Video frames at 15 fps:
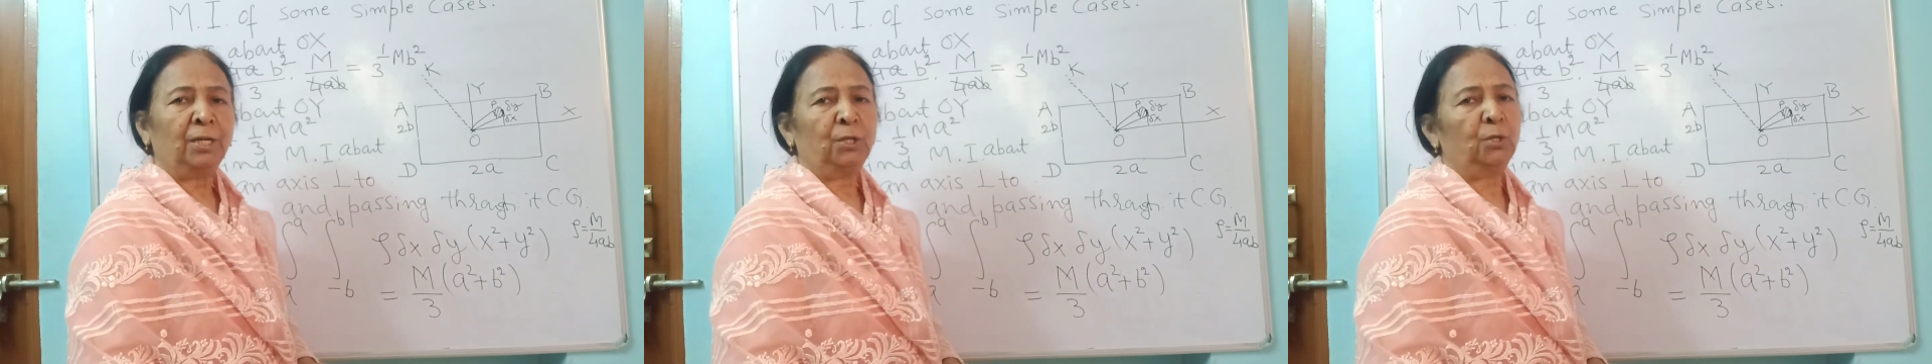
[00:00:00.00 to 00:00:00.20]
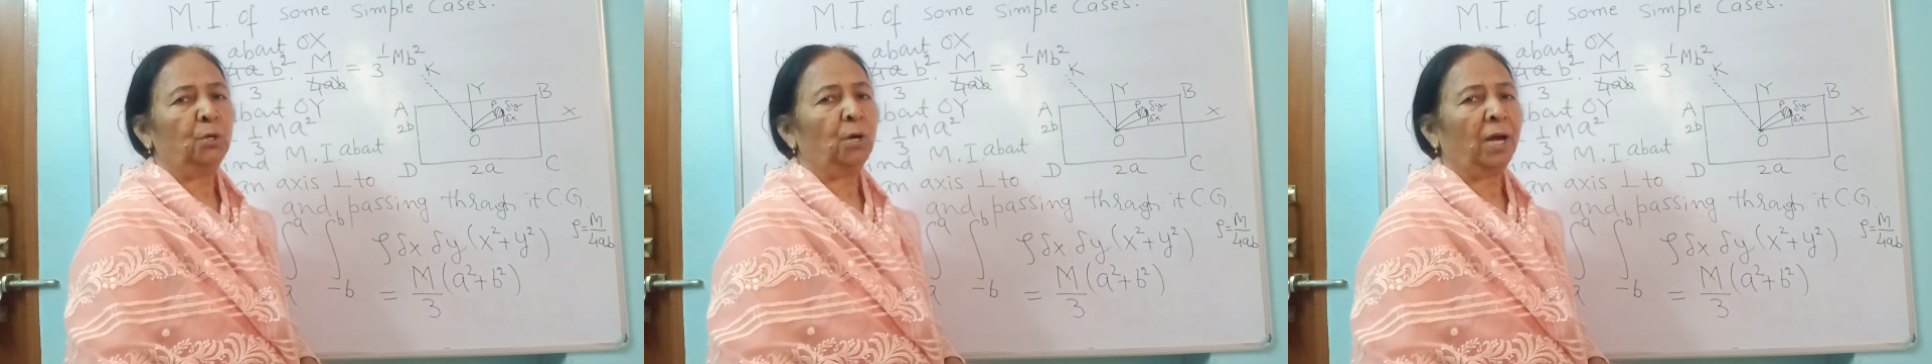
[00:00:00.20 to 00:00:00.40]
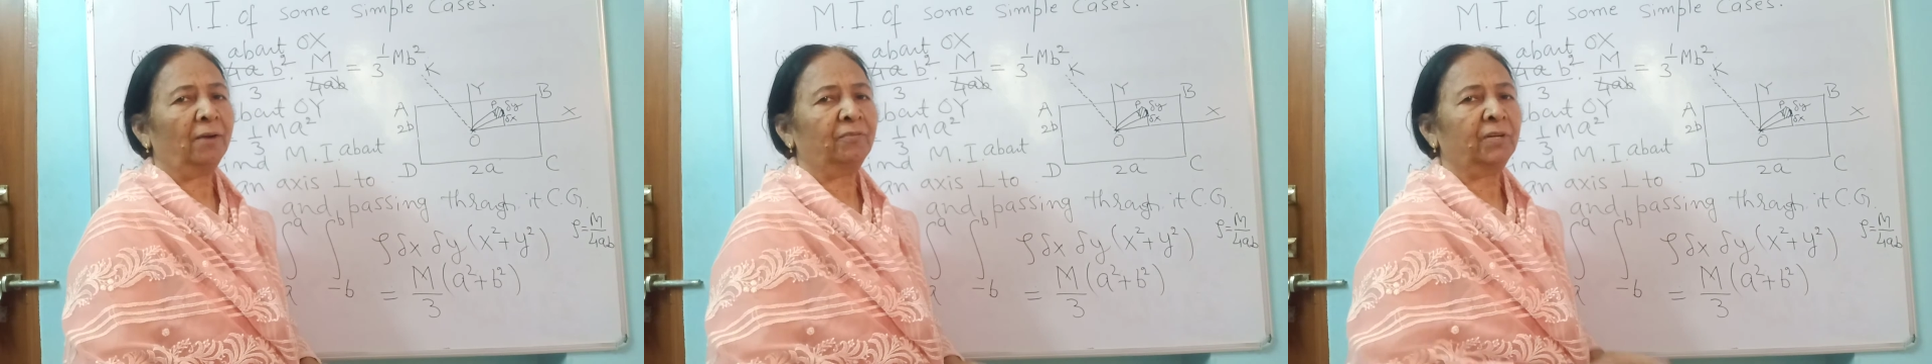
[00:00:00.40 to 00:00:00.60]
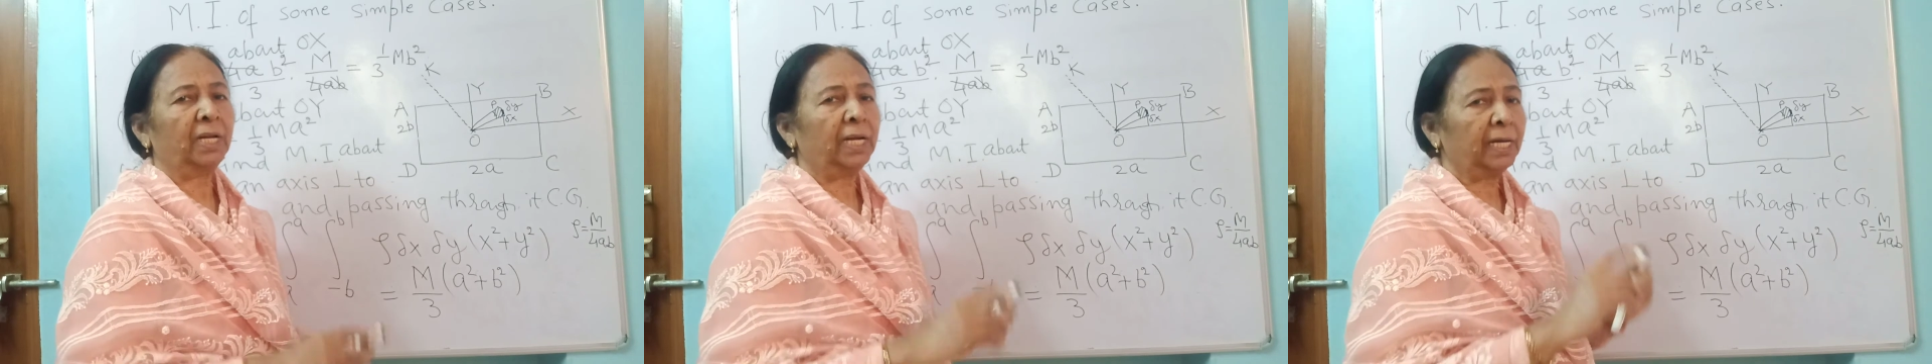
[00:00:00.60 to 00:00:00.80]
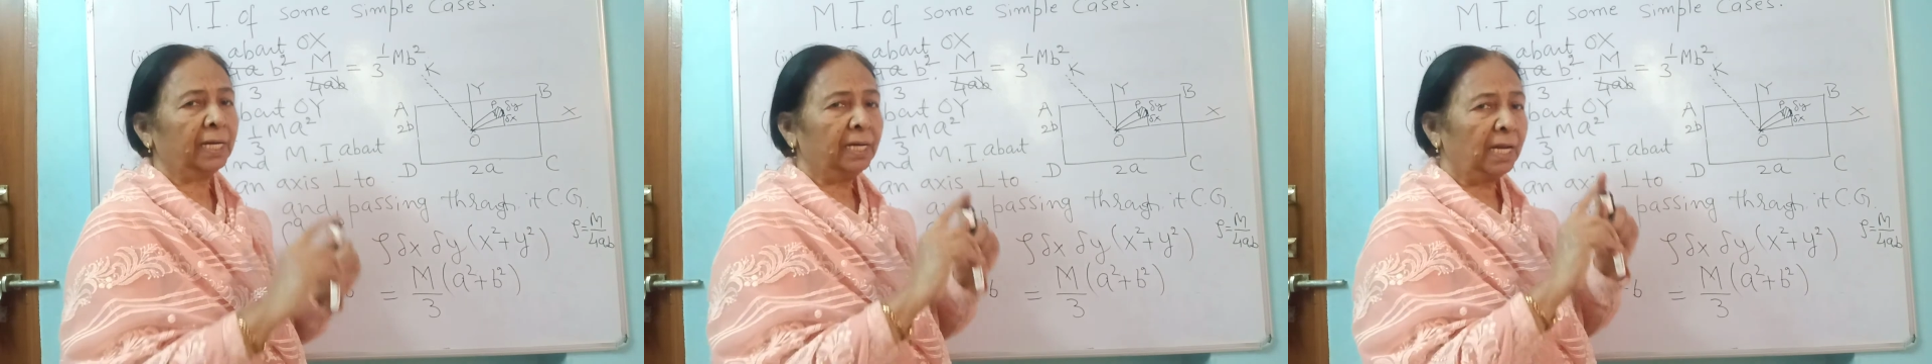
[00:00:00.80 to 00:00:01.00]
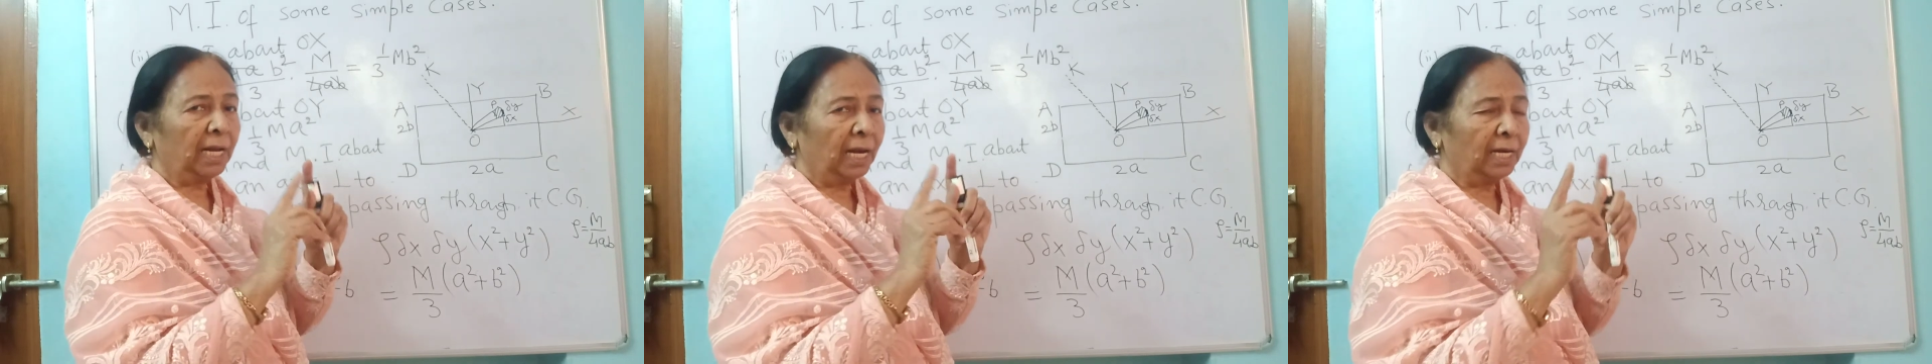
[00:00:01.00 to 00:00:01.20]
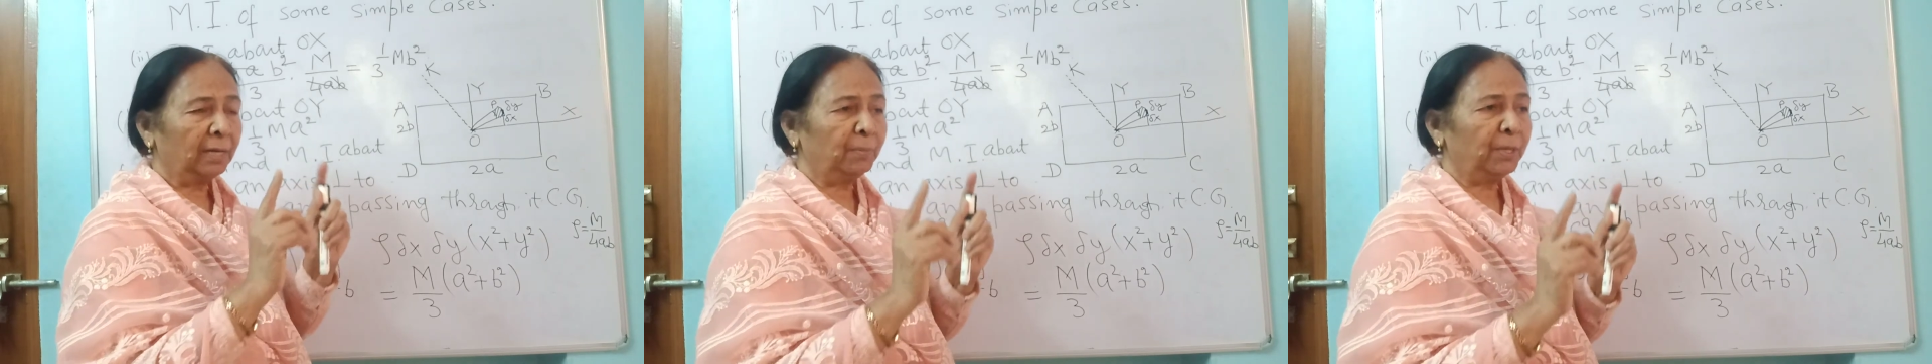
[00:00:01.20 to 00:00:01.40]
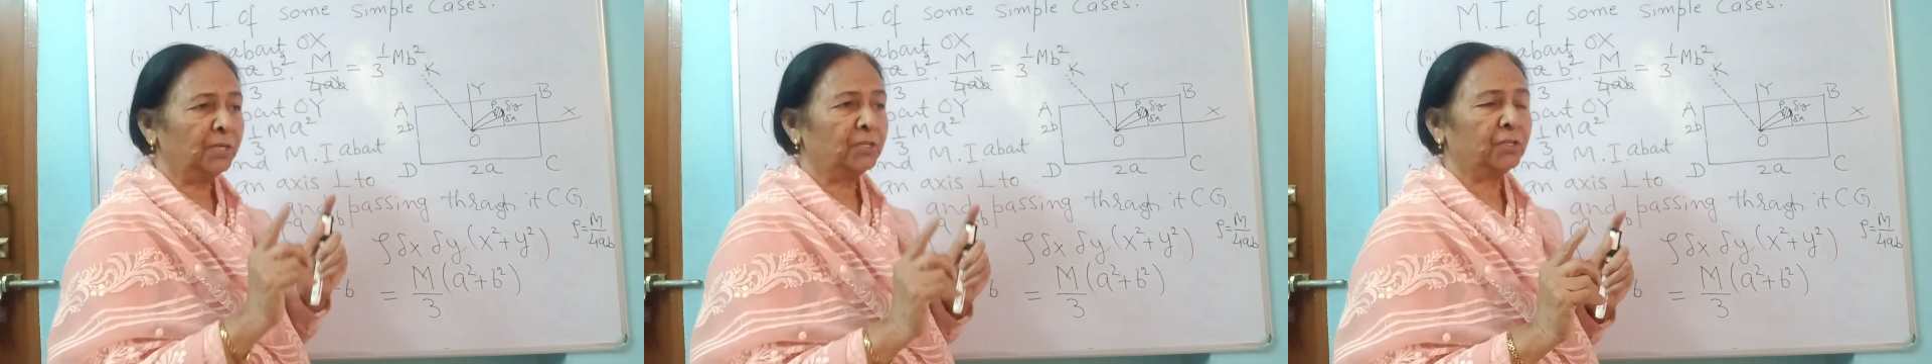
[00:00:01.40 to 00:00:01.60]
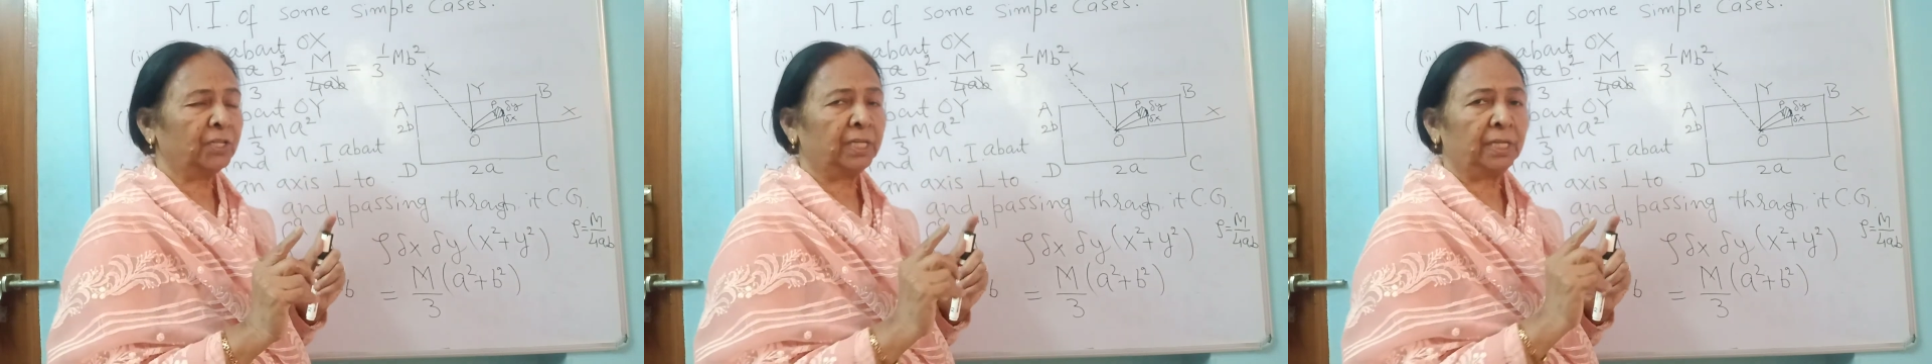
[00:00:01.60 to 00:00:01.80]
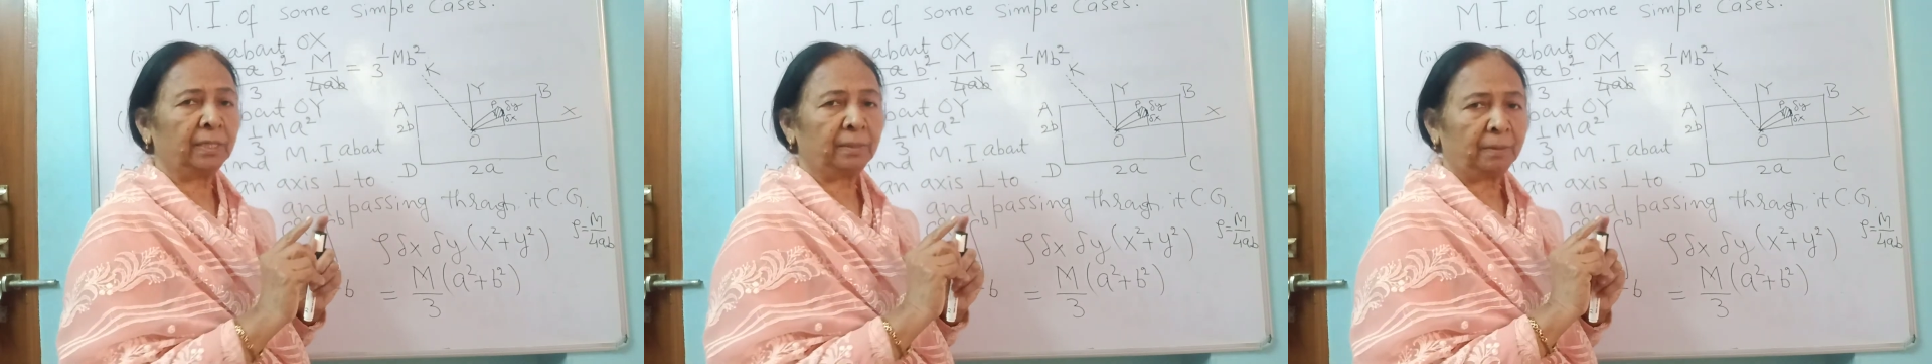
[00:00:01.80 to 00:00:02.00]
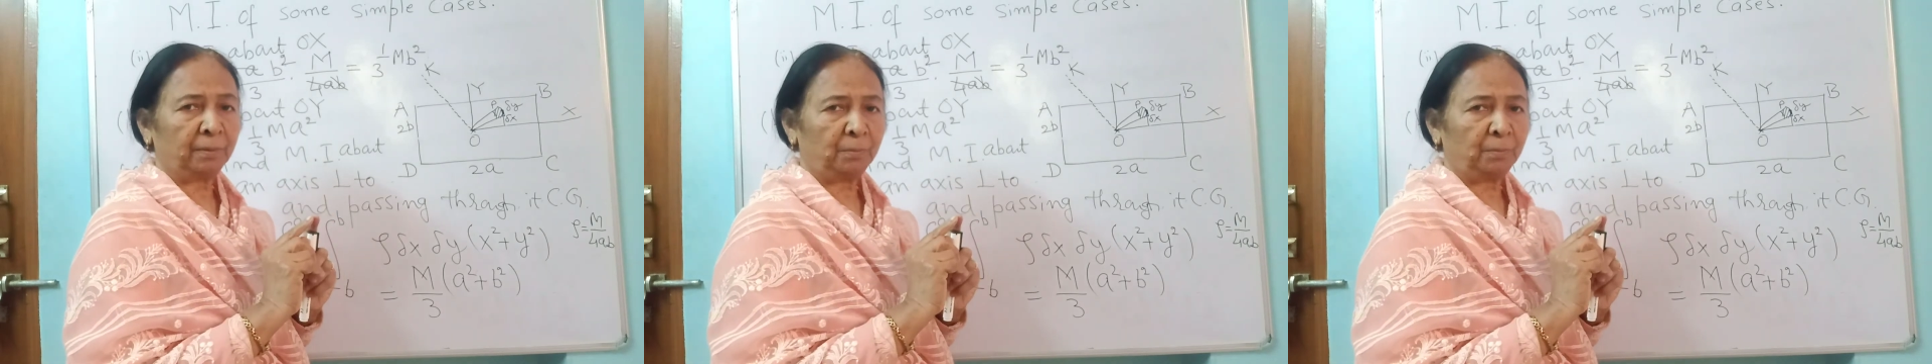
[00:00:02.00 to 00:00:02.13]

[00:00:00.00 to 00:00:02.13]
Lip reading: You have taken an elementary